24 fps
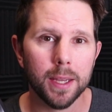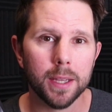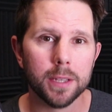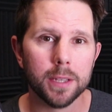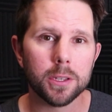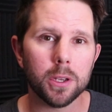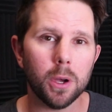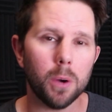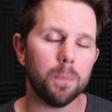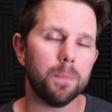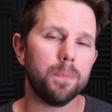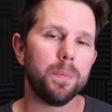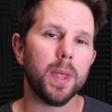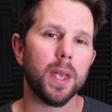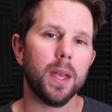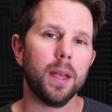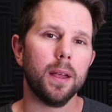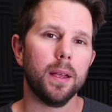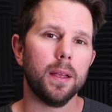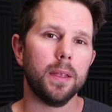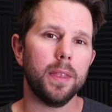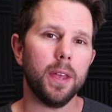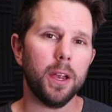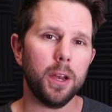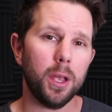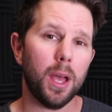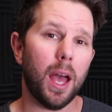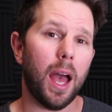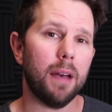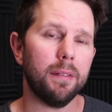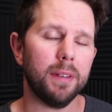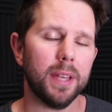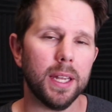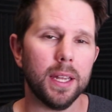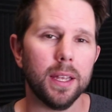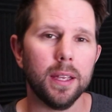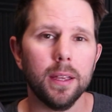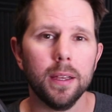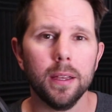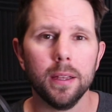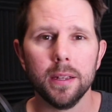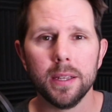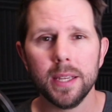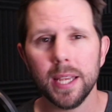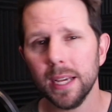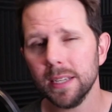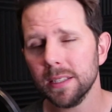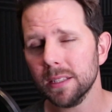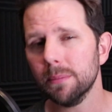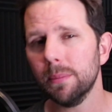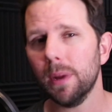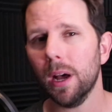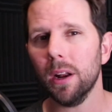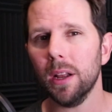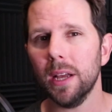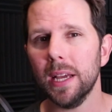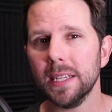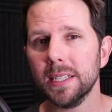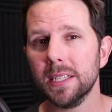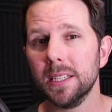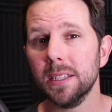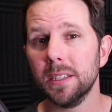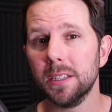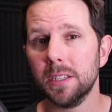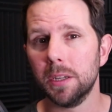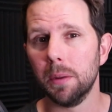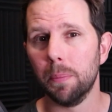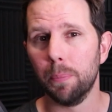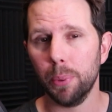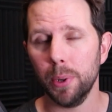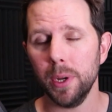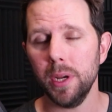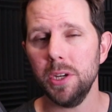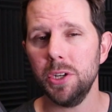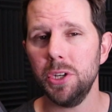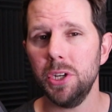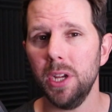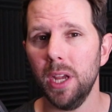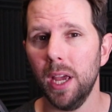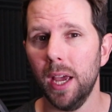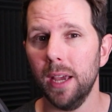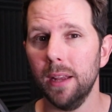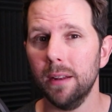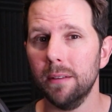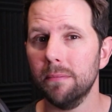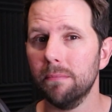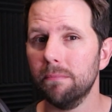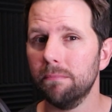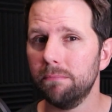So there you have it. Tesla Model S's depreciate